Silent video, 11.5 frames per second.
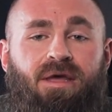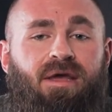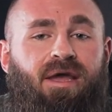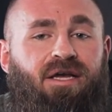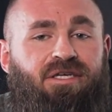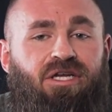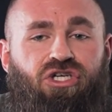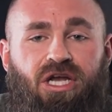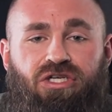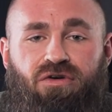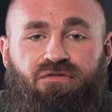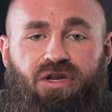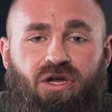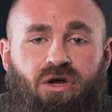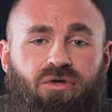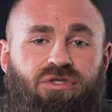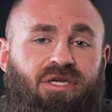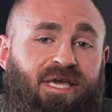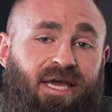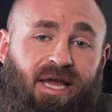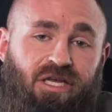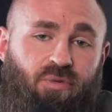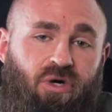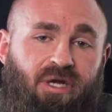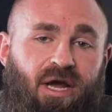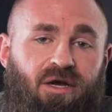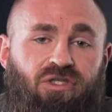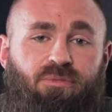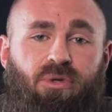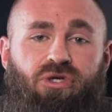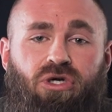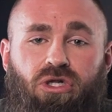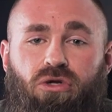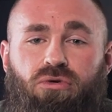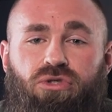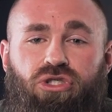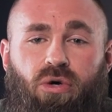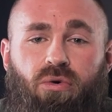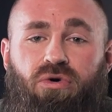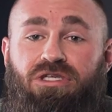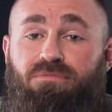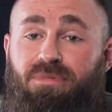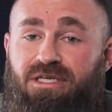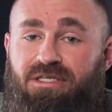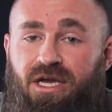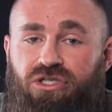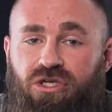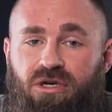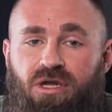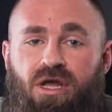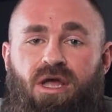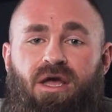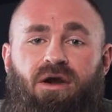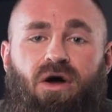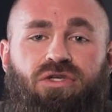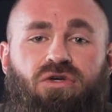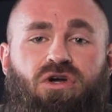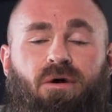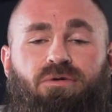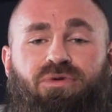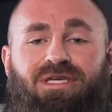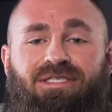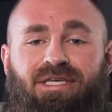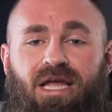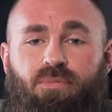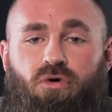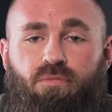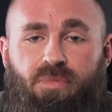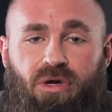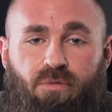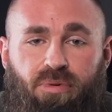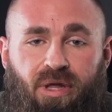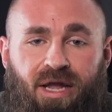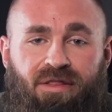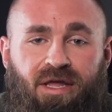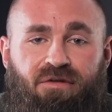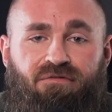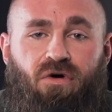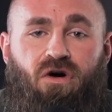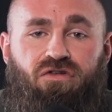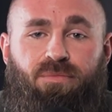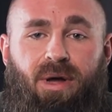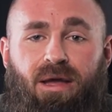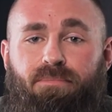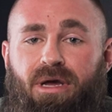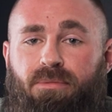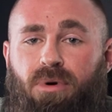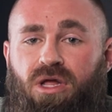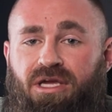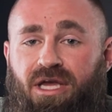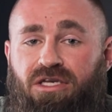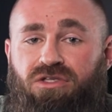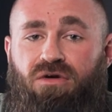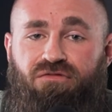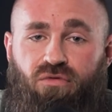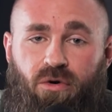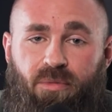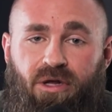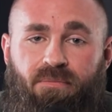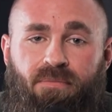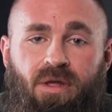It has educational videos, kick-ass workouts to build your glutes, shoulders, and midsection. And also comes with a sample meal plan that involves my metabolic kickstart formula.